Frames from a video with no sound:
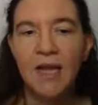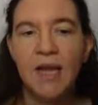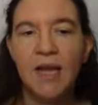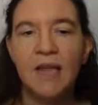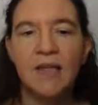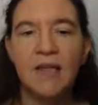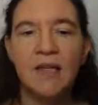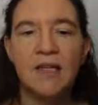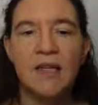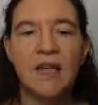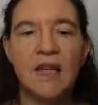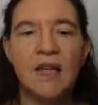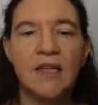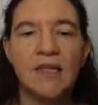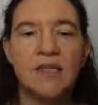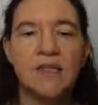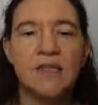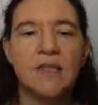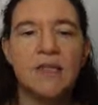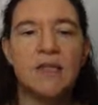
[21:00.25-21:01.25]
In that
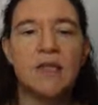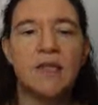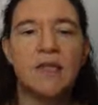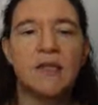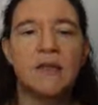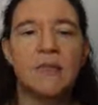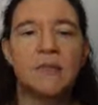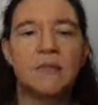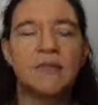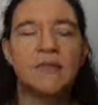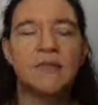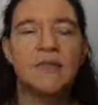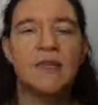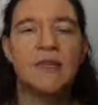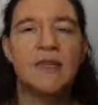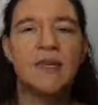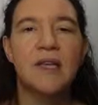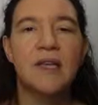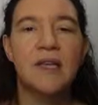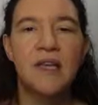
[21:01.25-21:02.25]
case,
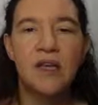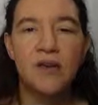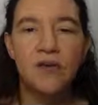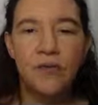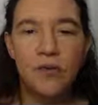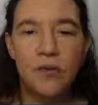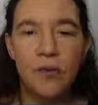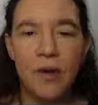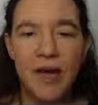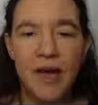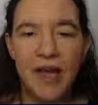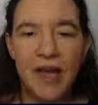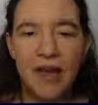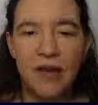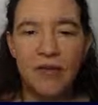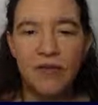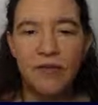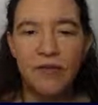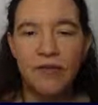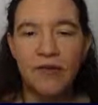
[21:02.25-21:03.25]
if you have
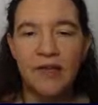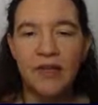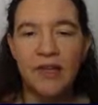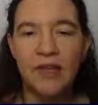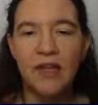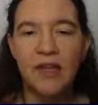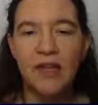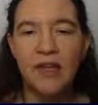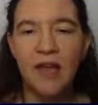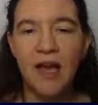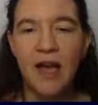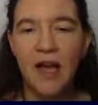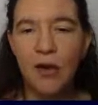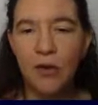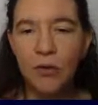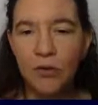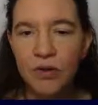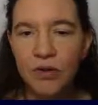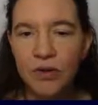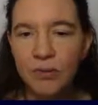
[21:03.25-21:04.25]
an
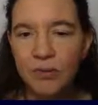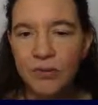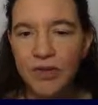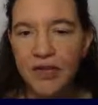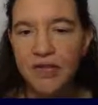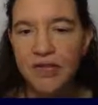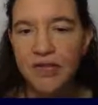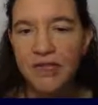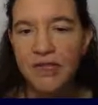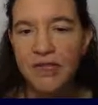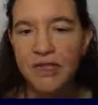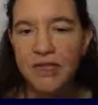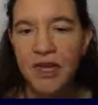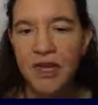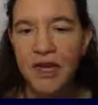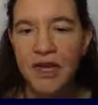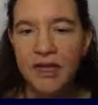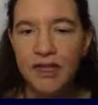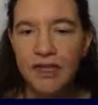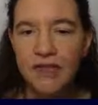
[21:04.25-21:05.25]
algorithm that
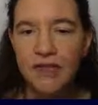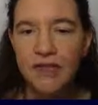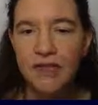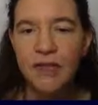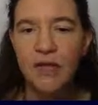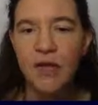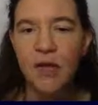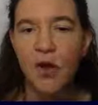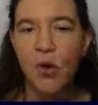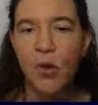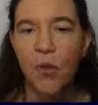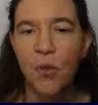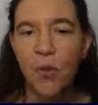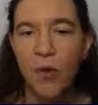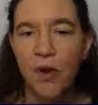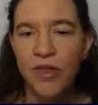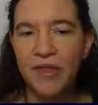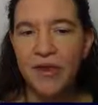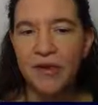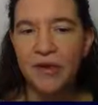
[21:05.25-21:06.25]
decides
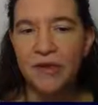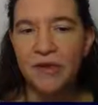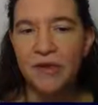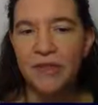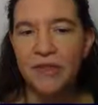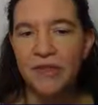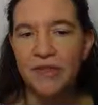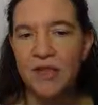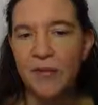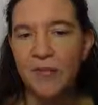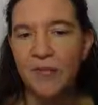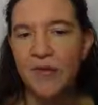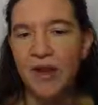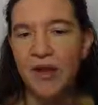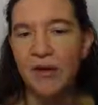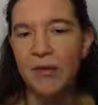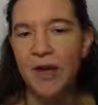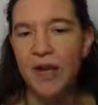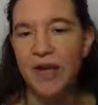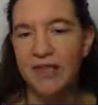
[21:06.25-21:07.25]
whether some
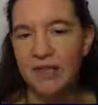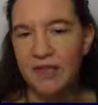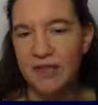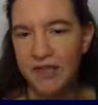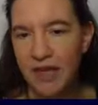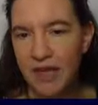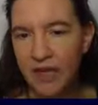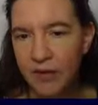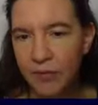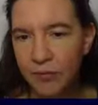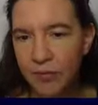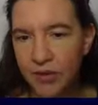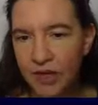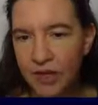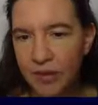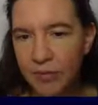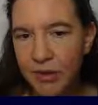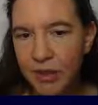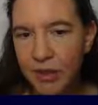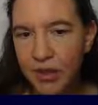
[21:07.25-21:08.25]
value has a secondary
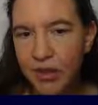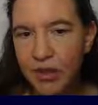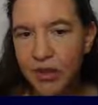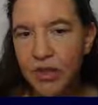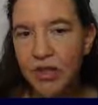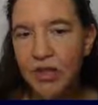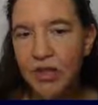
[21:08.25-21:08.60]
image,